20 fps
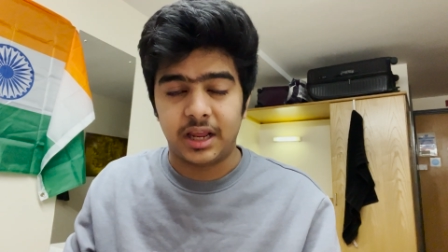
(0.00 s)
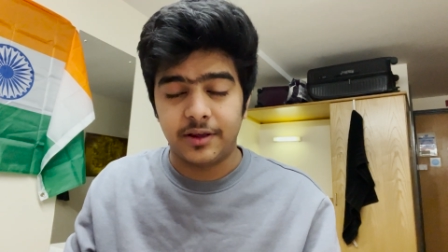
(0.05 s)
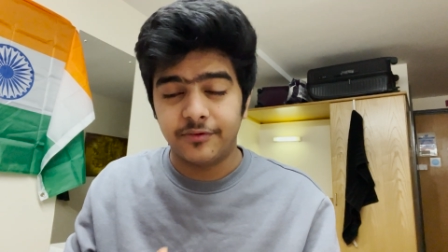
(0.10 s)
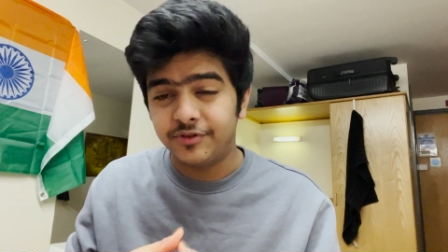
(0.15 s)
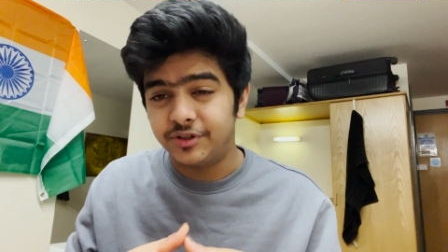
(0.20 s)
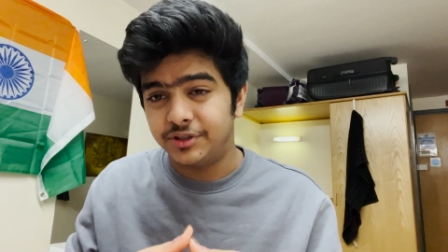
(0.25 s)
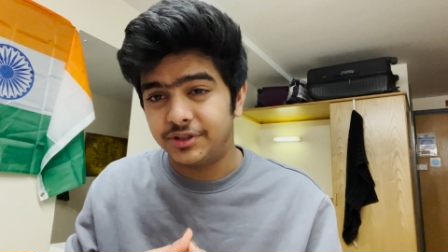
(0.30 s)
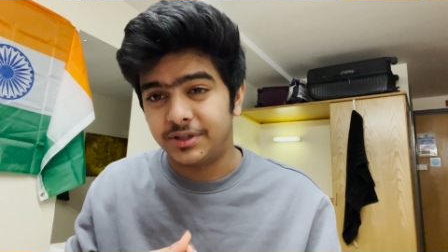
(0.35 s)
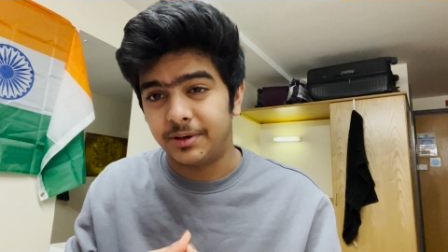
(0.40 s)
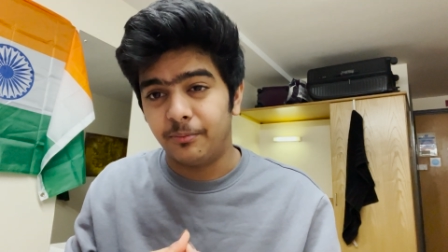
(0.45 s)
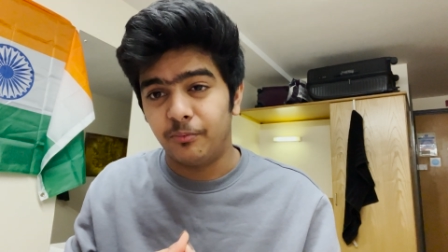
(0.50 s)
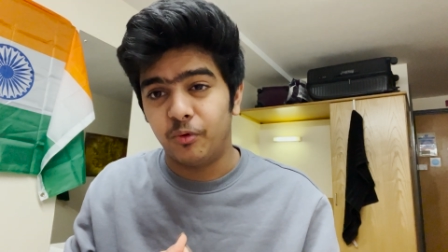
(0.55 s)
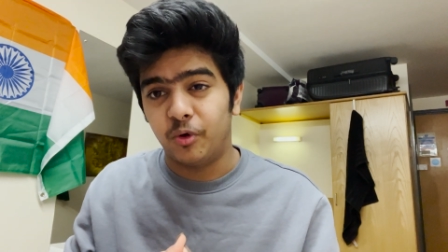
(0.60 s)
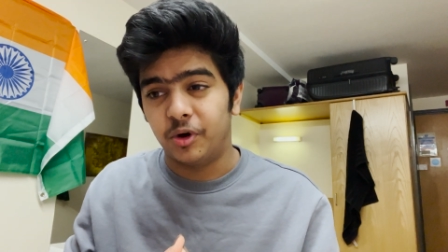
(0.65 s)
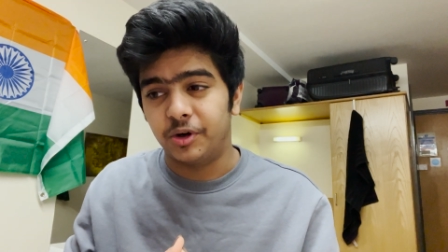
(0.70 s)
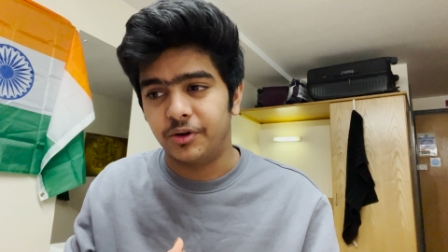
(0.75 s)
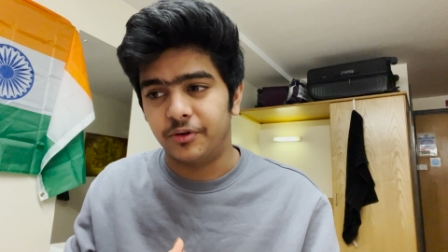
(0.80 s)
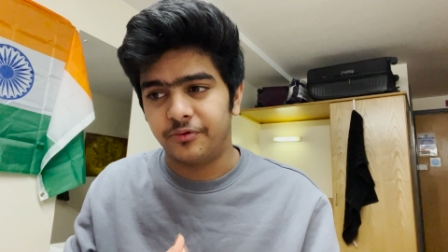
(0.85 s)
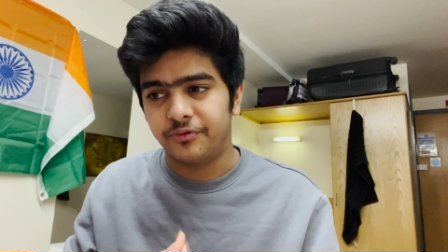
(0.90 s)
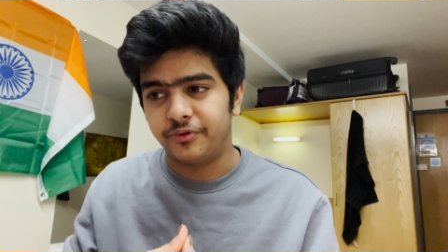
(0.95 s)
gives you
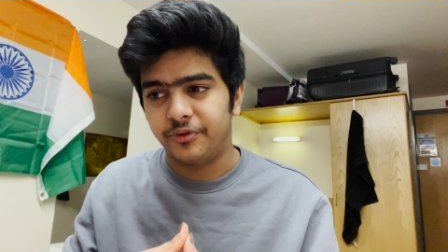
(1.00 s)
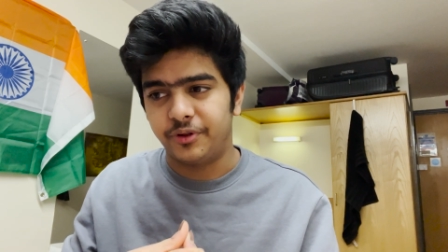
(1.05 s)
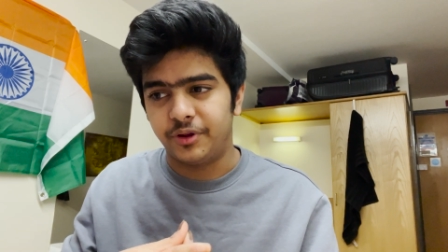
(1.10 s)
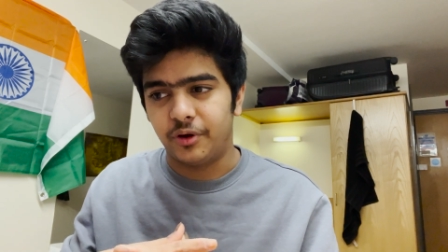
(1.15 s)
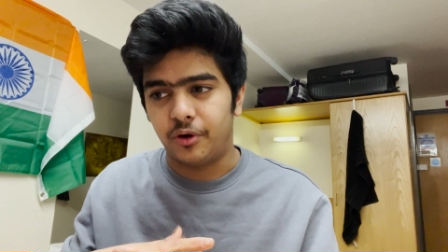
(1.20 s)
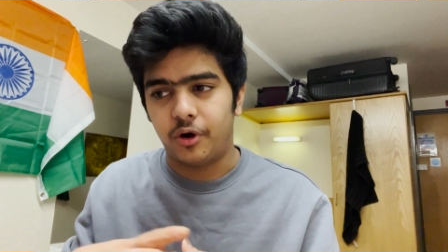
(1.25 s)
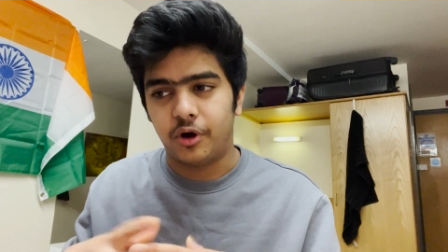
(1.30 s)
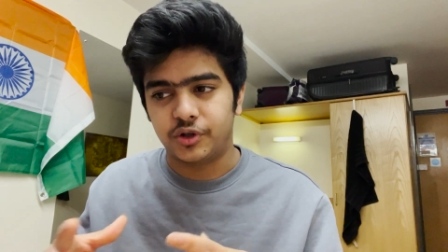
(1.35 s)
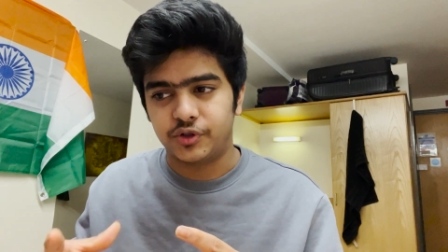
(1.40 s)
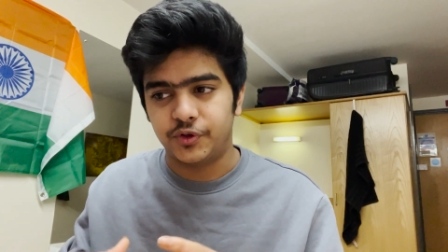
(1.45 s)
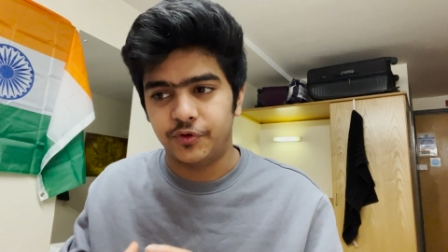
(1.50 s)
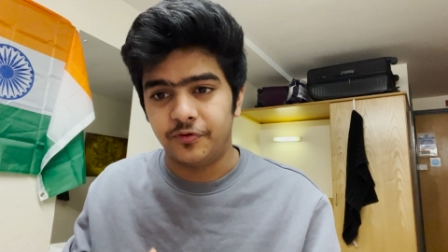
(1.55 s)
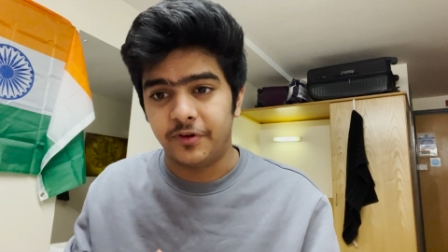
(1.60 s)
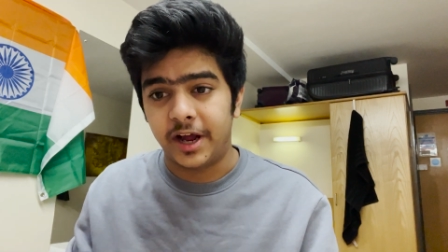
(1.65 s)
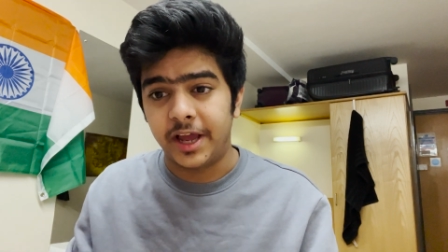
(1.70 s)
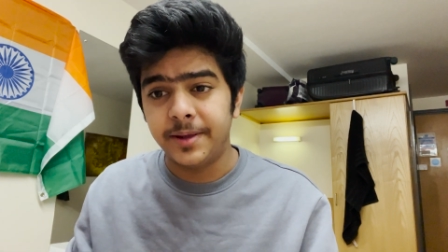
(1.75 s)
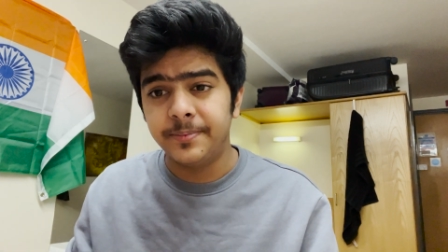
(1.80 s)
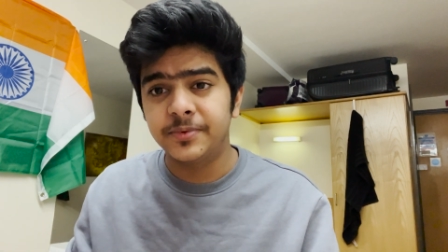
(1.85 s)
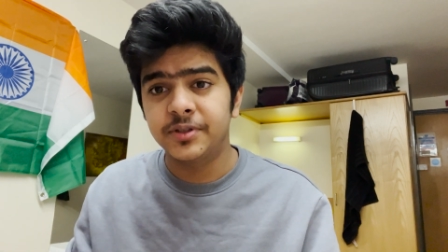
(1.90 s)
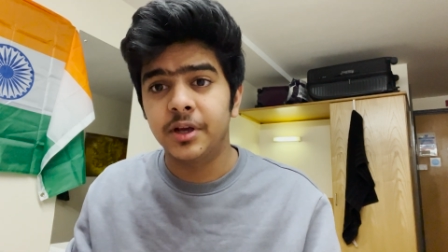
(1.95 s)
somewhat of your Oxford
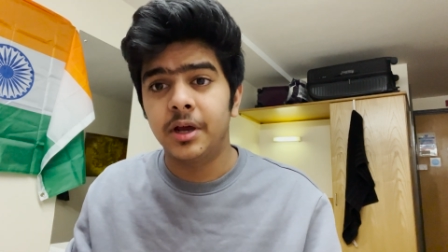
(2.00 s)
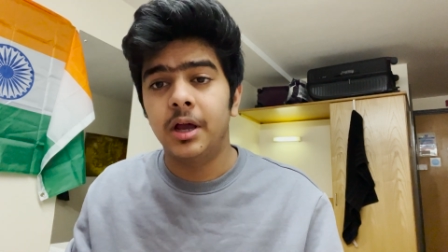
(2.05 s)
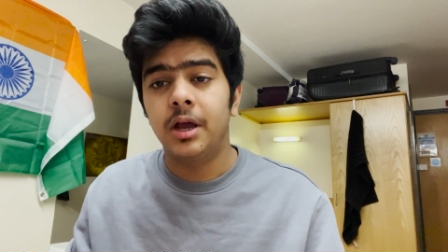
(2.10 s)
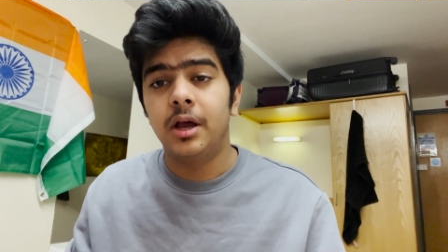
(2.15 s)
vibes.